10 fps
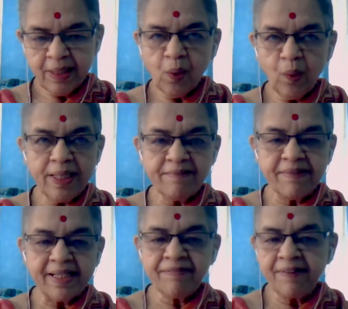Only
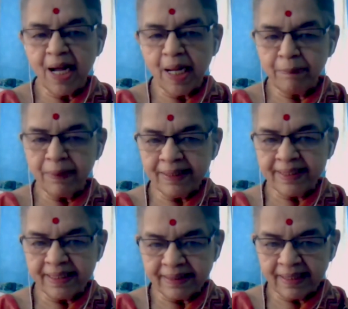verifiable
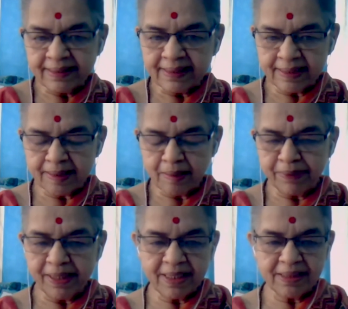data is
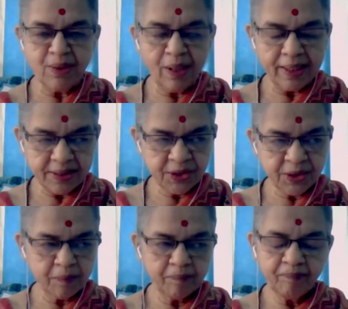accepted as
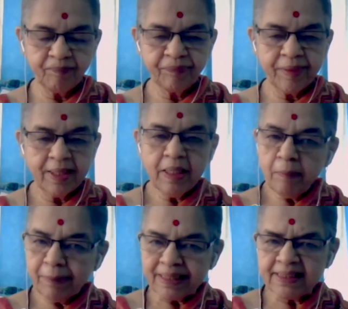knowledge.
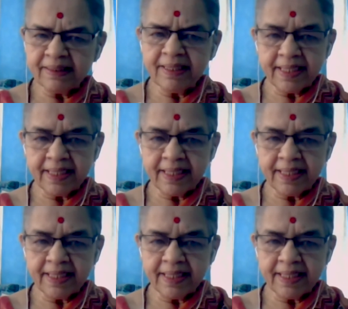But is it the